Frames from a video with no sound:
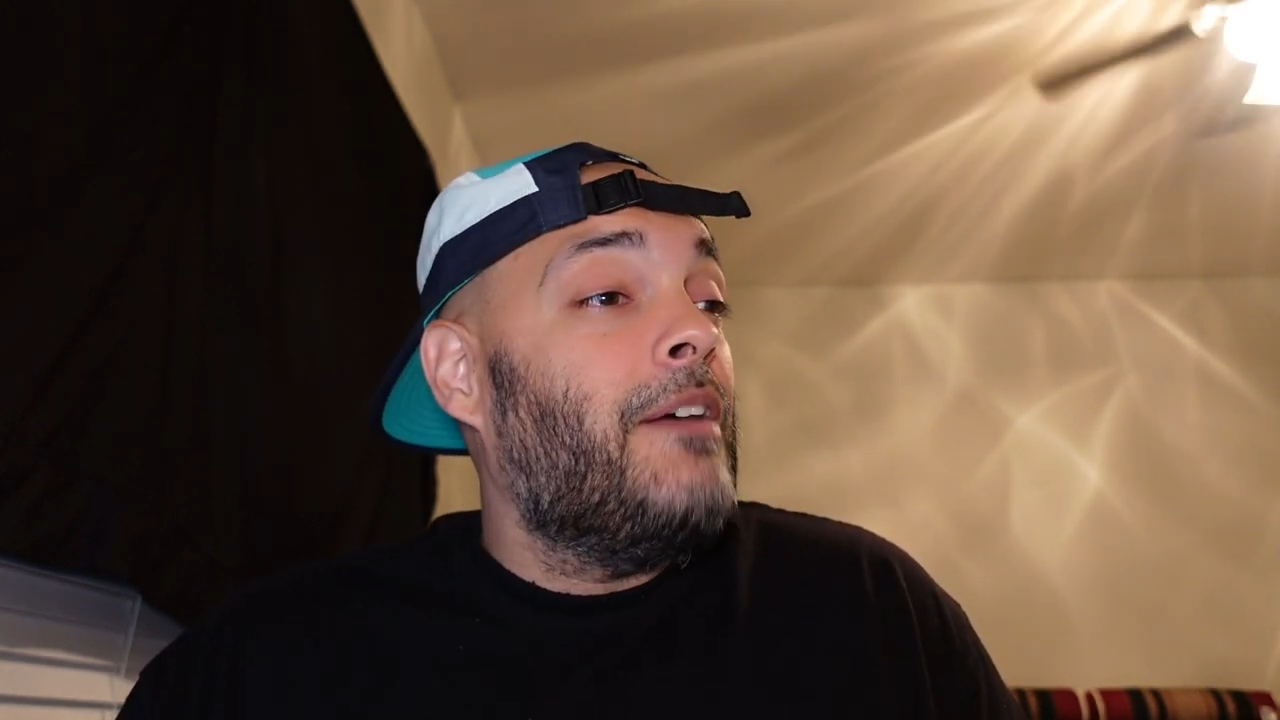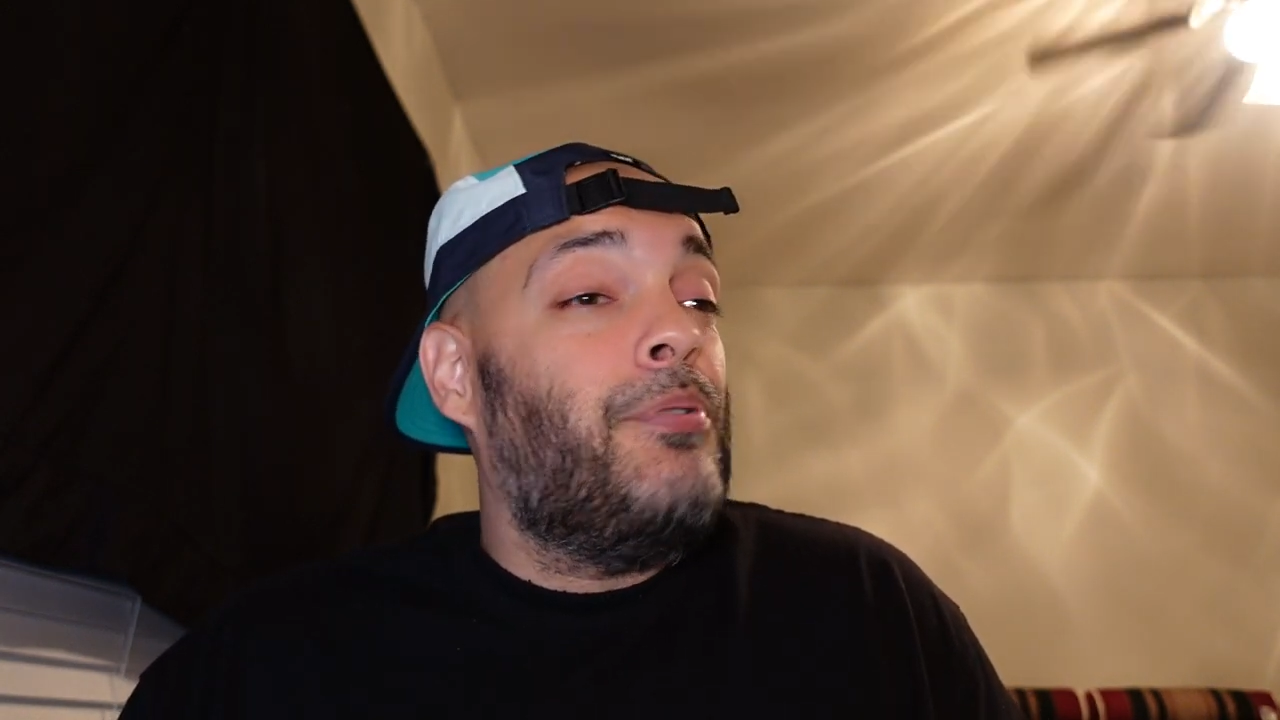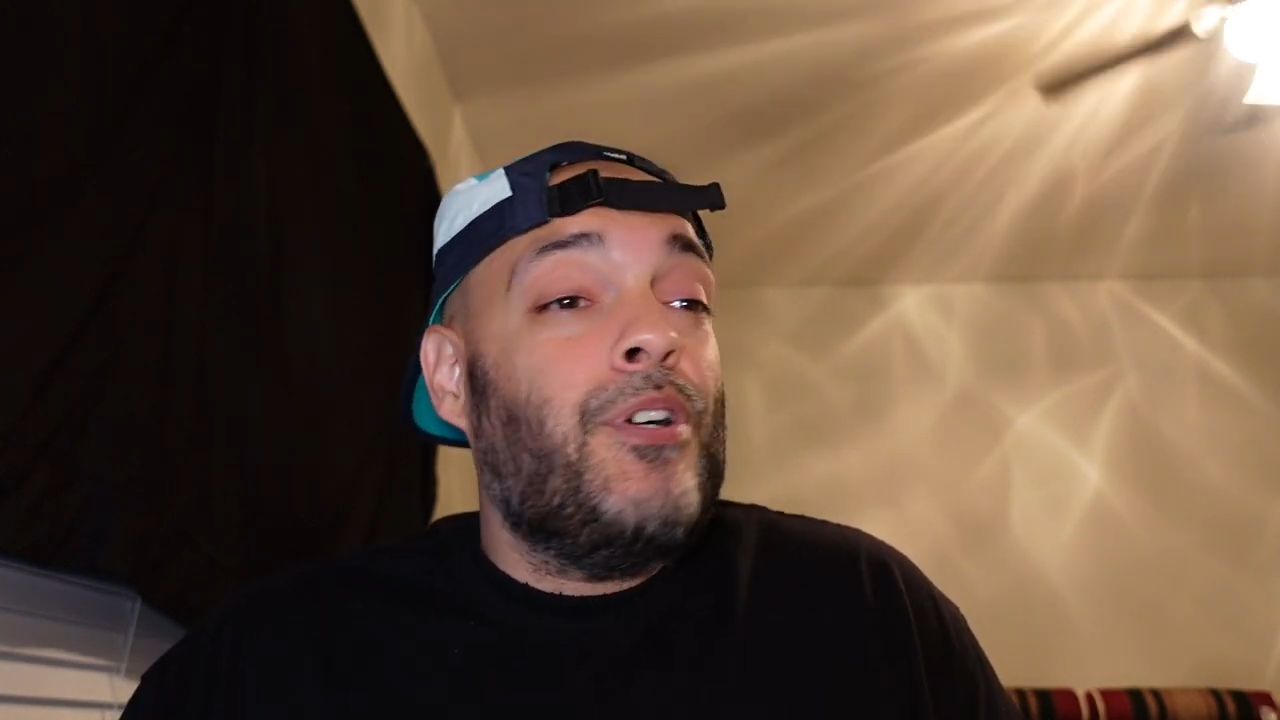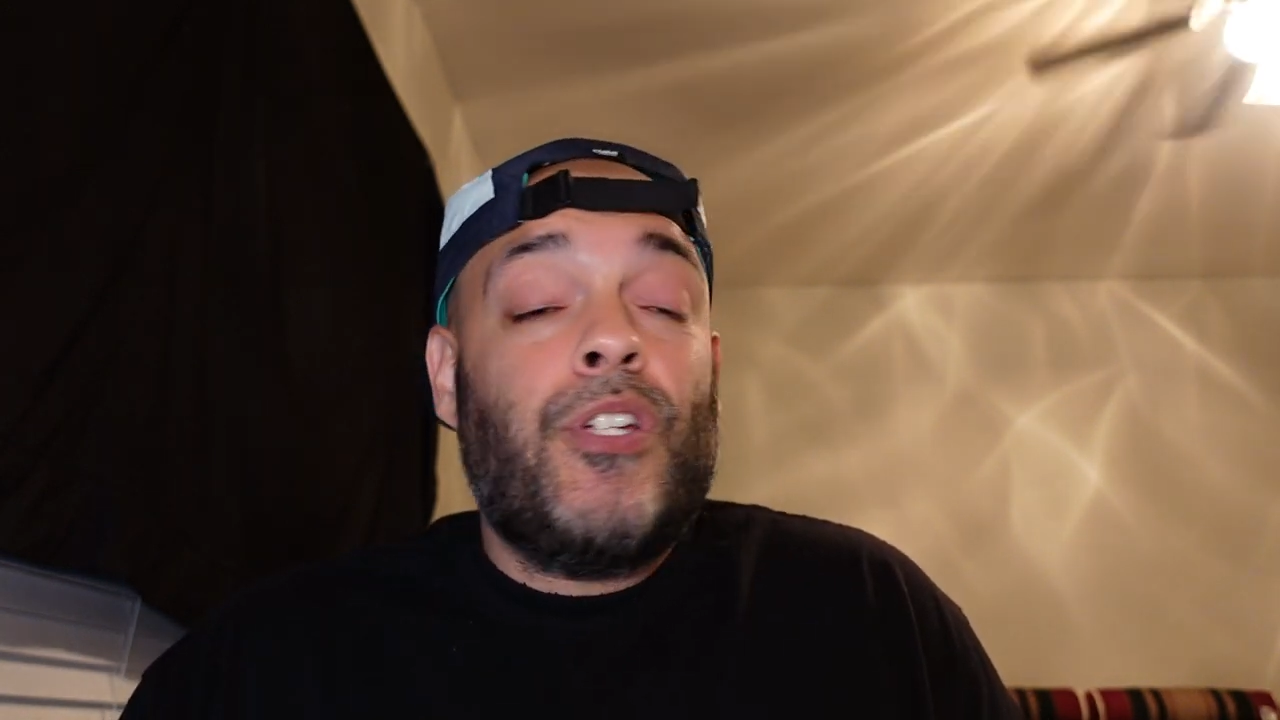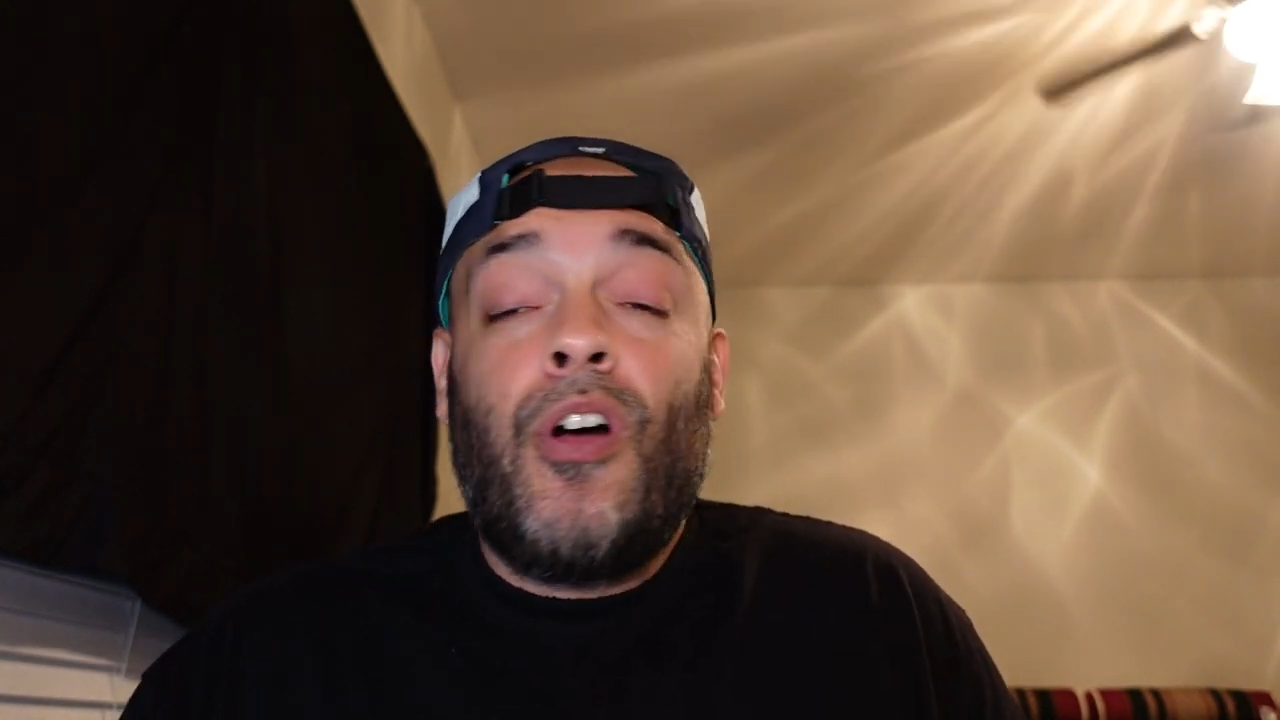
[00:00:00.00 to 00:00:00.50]

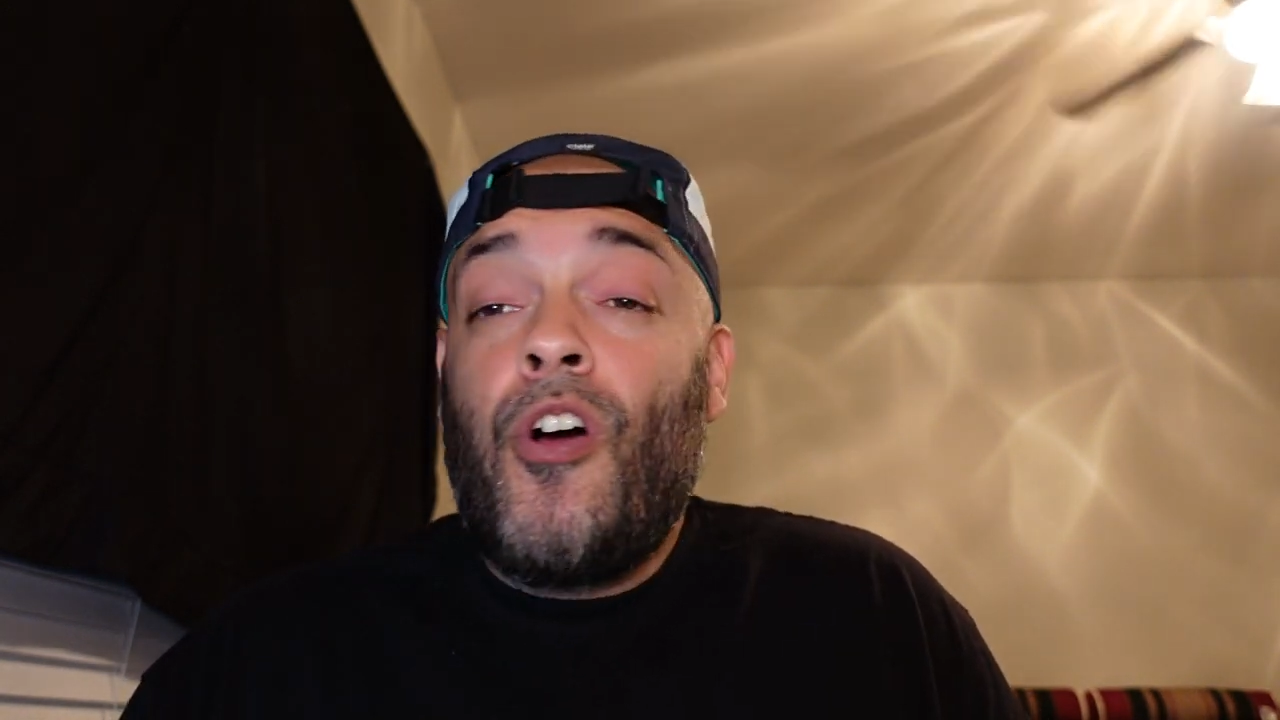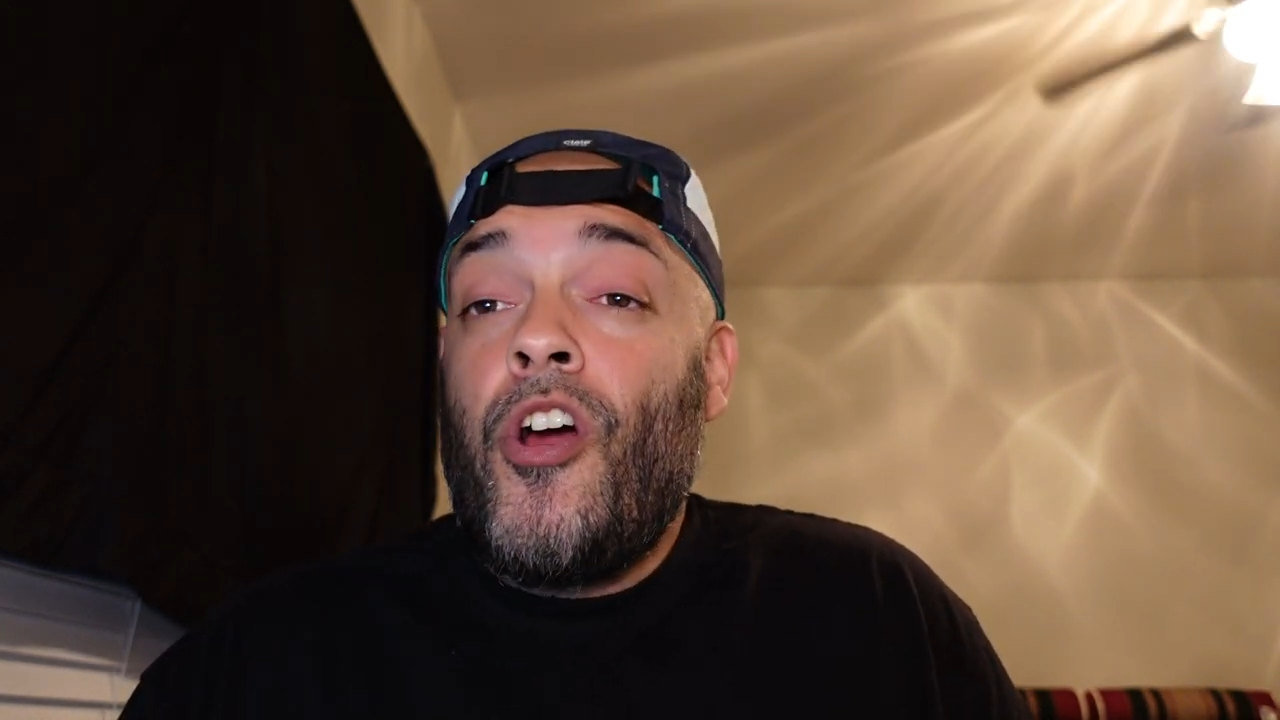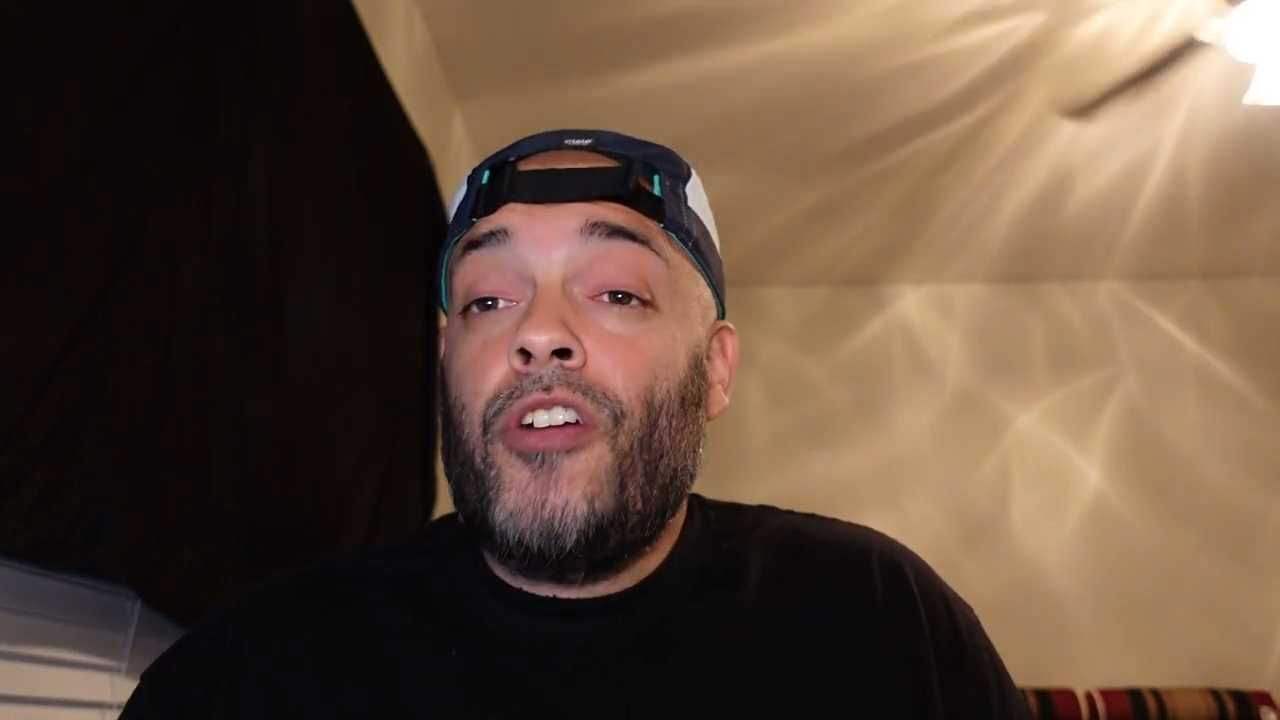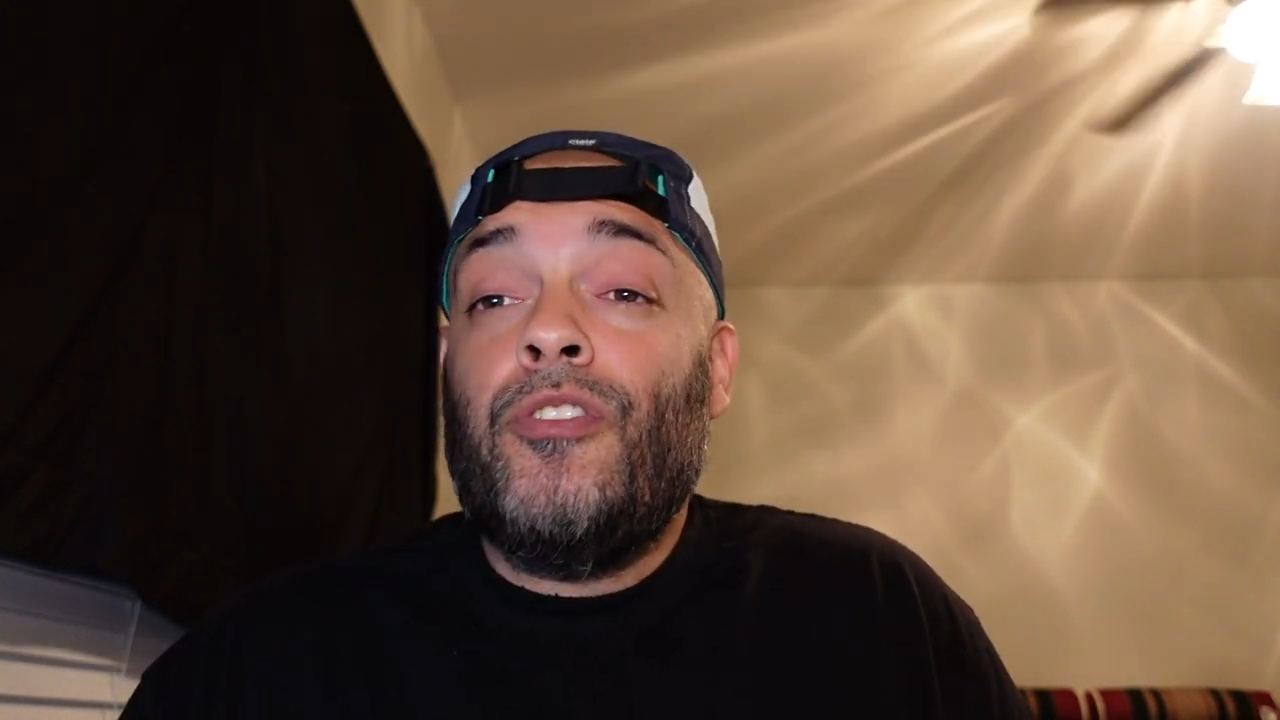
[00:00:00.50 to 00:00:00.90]
Push hard.